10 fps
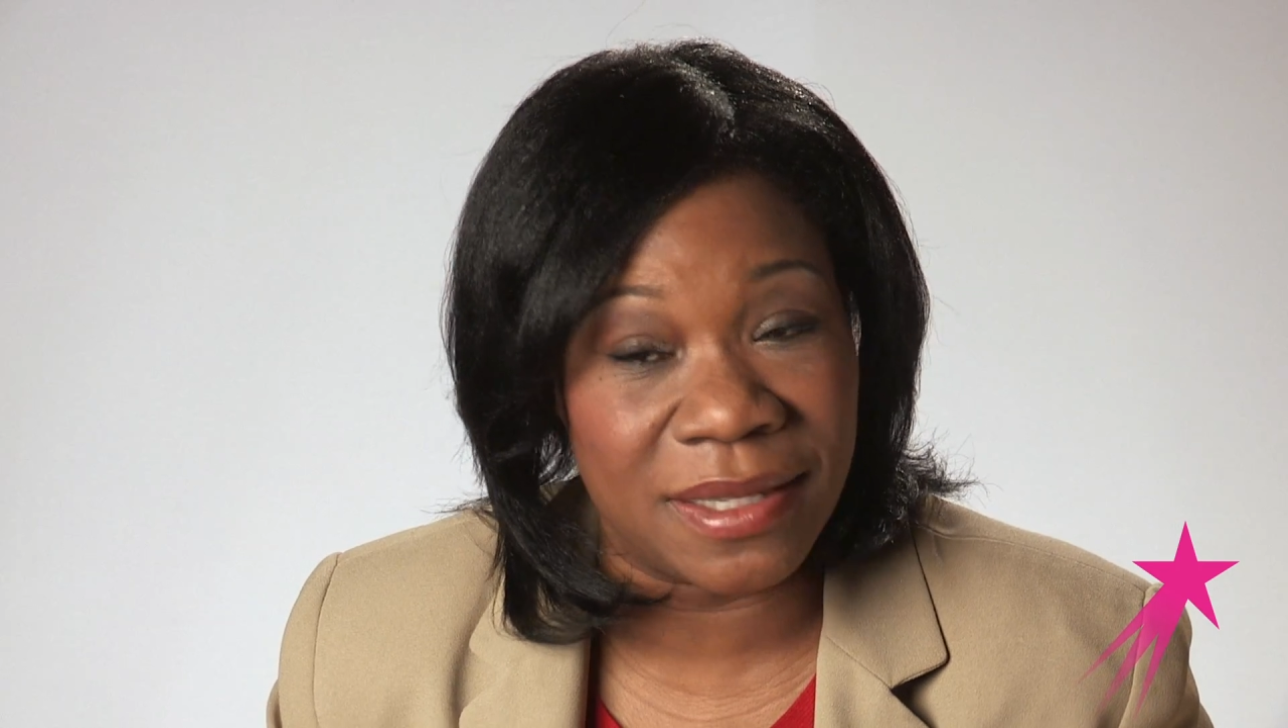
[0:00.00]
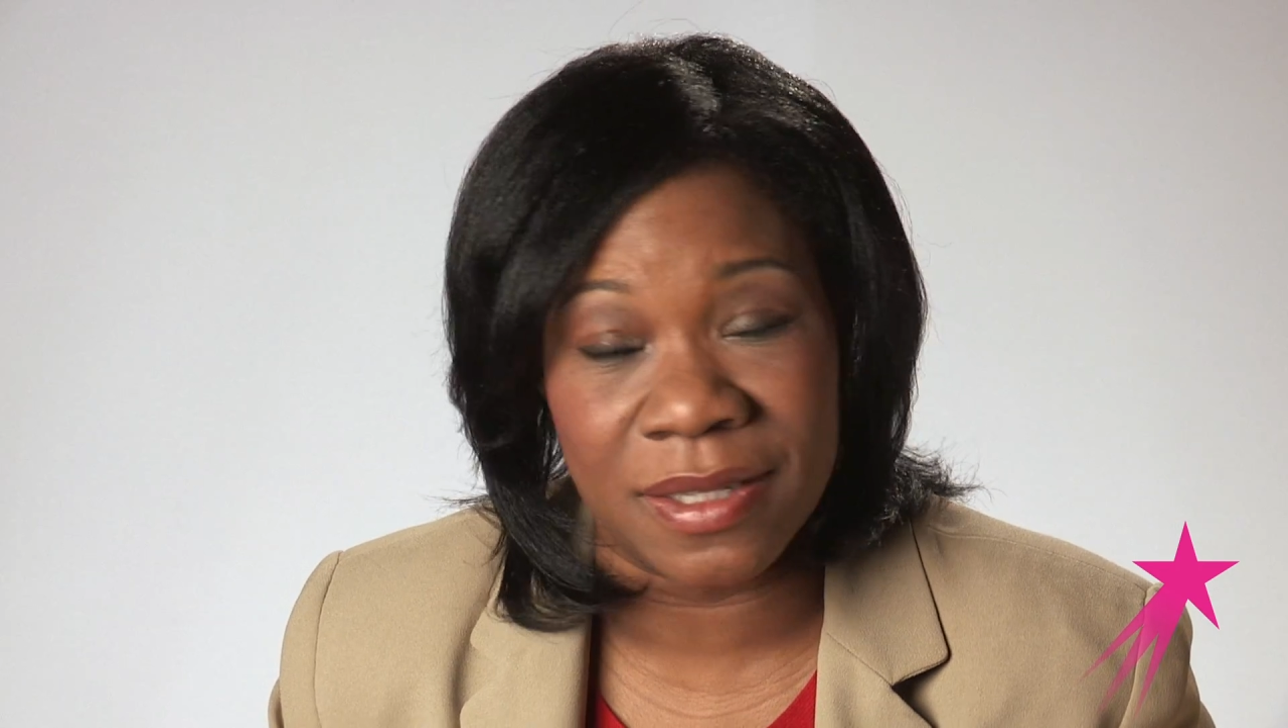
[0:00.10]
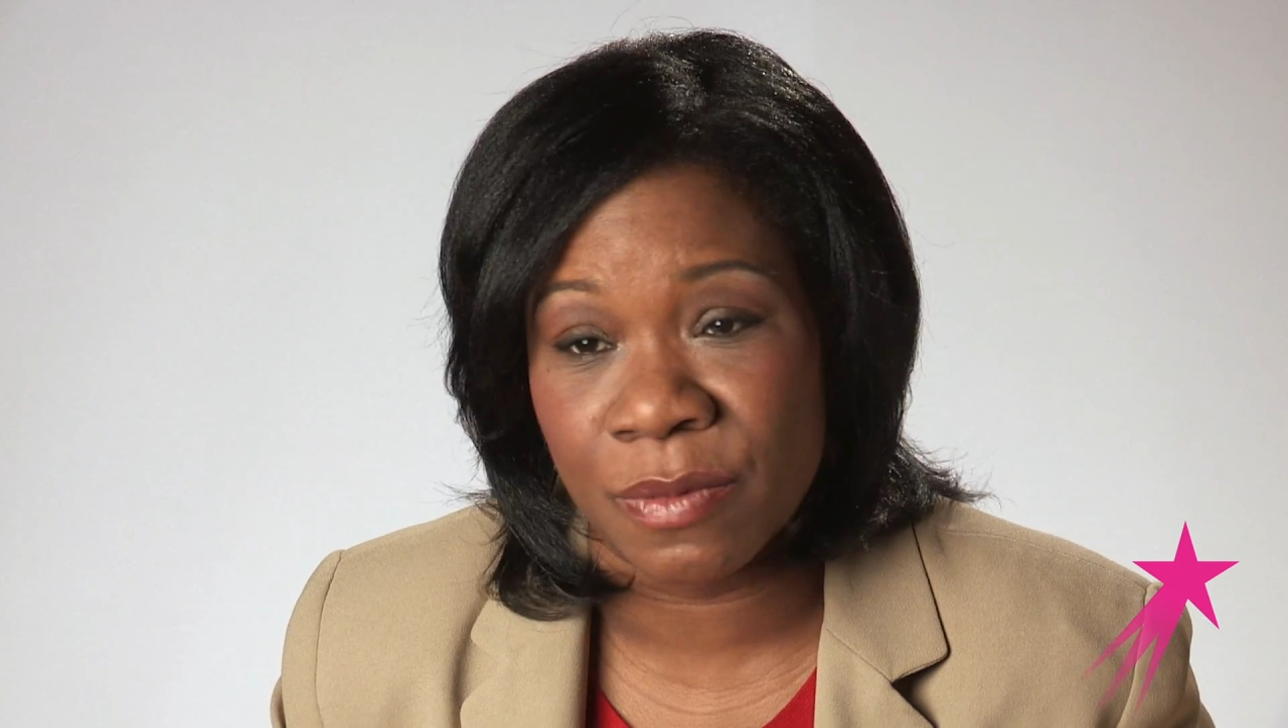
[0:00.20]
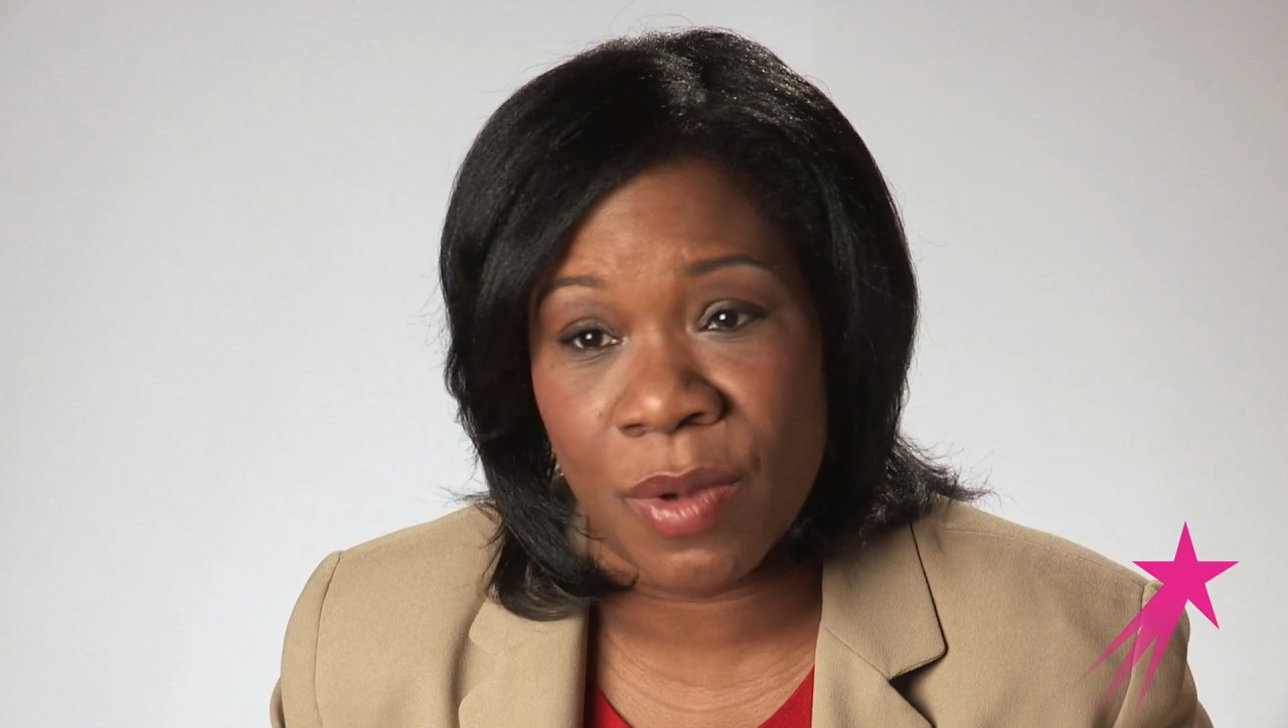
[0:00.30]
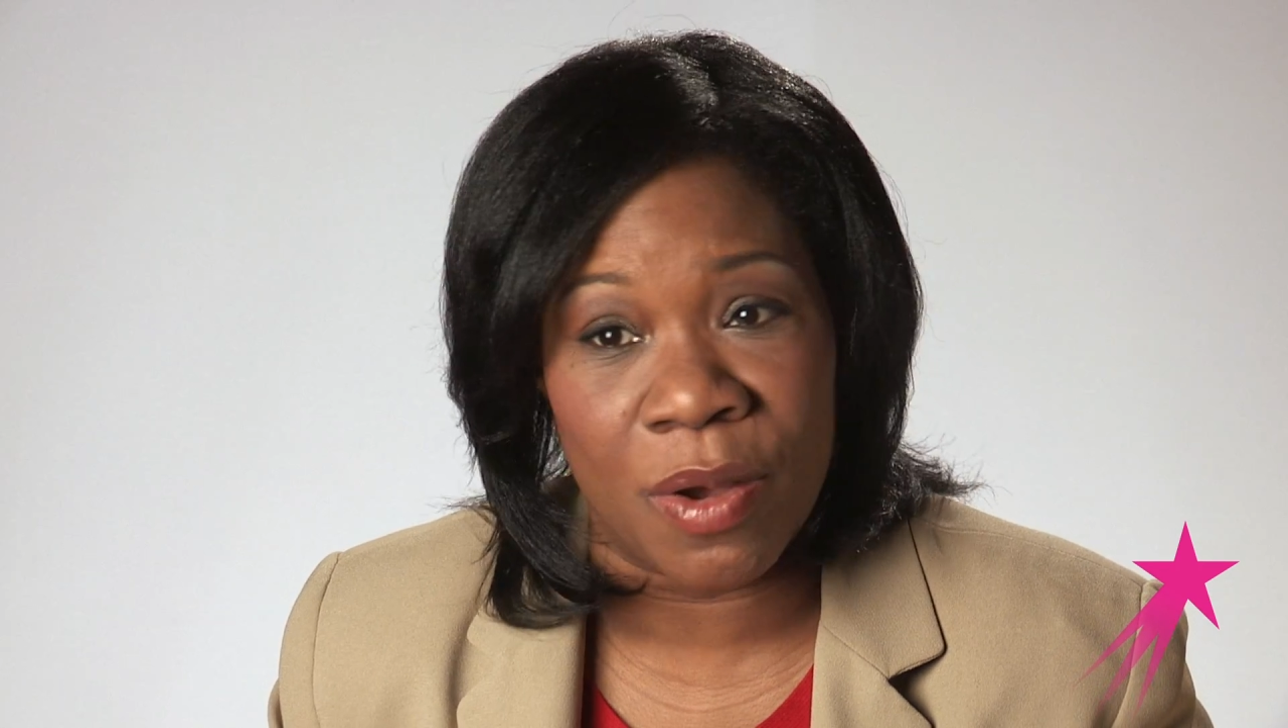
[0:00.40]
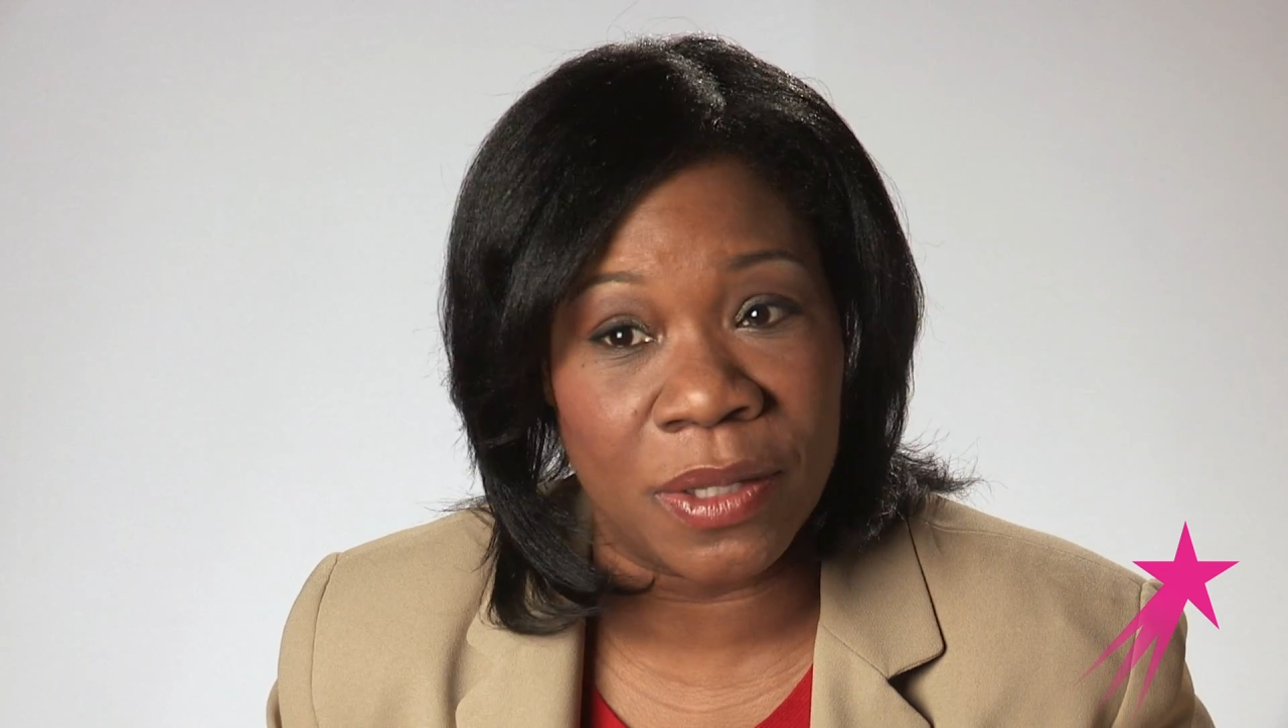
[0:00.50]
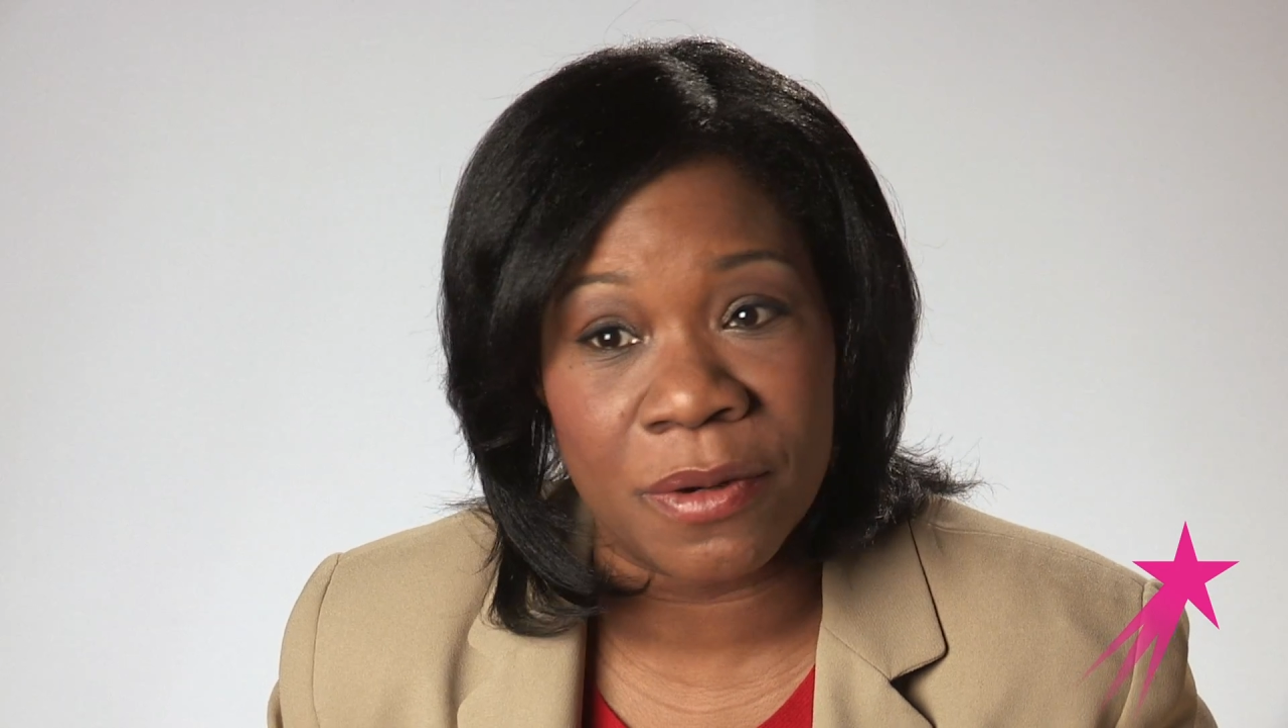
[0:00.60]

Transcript: It's a small